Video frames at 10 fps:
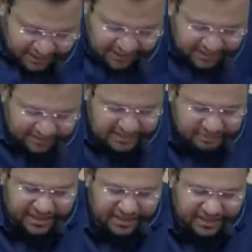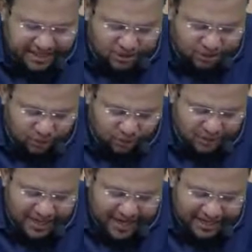investment, they are shown
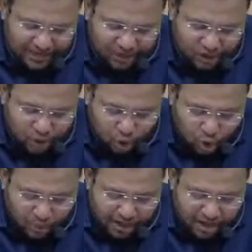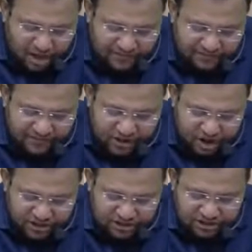at lower of
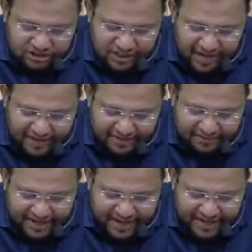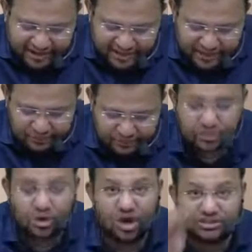cost and fair value.
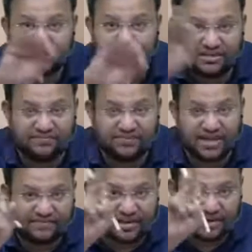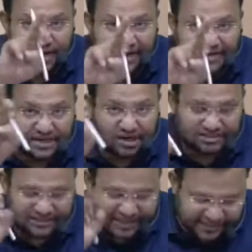Cost and fair value. I did not
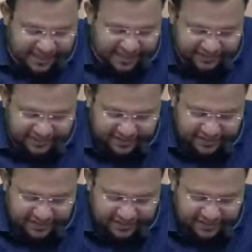say NRV.